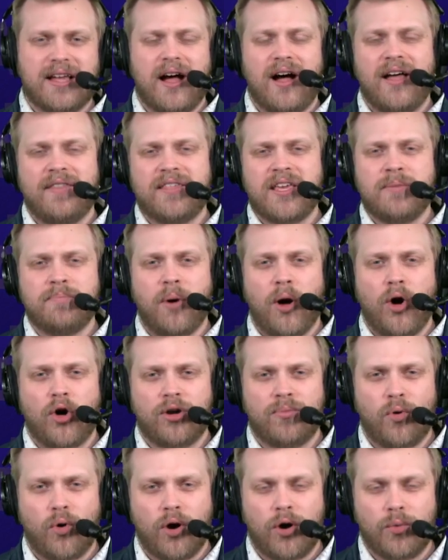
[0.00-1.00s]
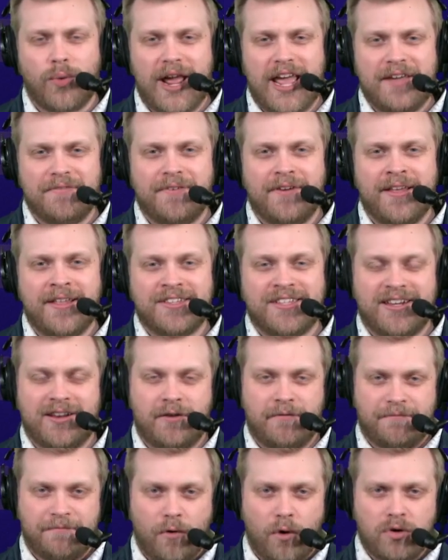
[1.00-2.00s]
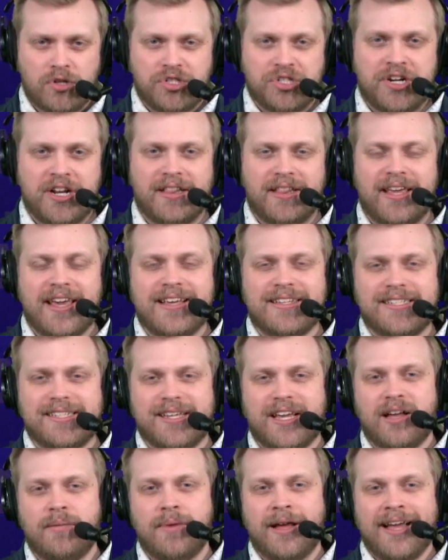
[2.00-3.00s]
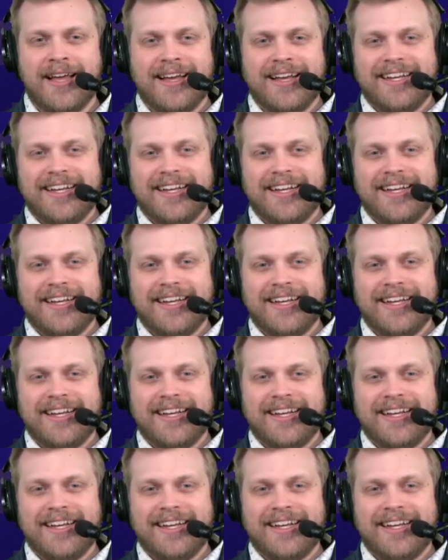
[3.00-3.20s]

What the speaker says: on the Baltimore Ravens and unfortunately some